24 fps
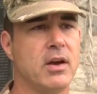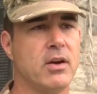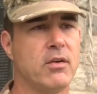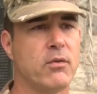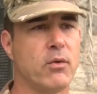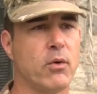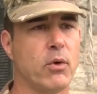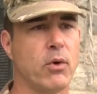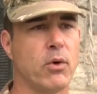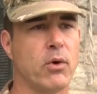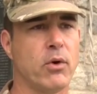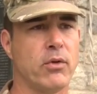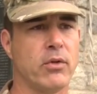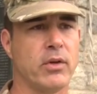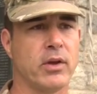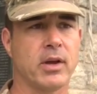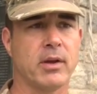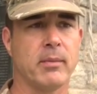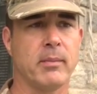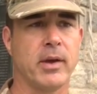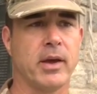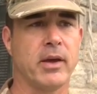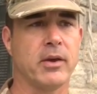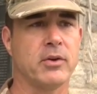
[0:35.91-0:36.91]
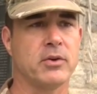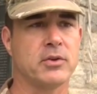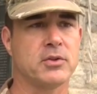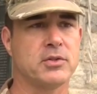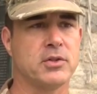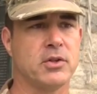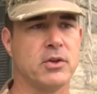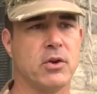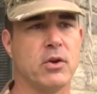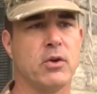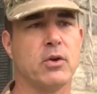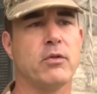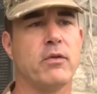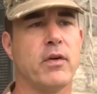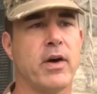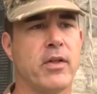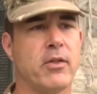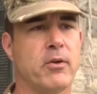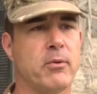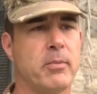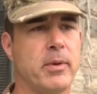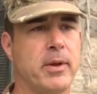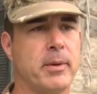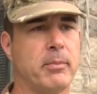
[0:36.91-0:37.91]
for the commanders to notify
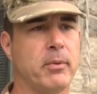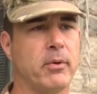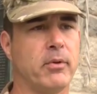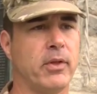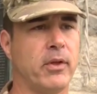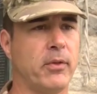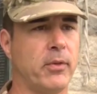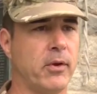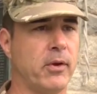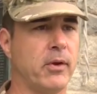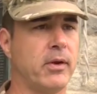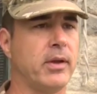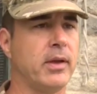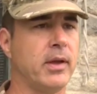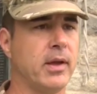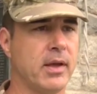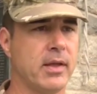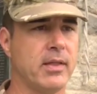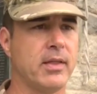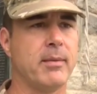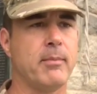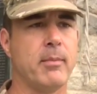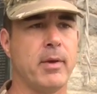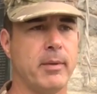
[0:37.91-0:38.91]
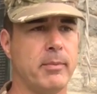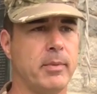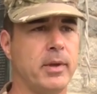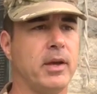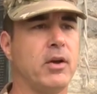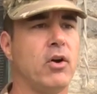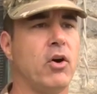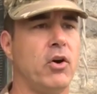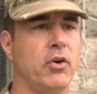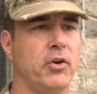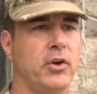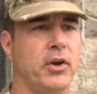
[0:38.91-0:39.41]
their people that they may be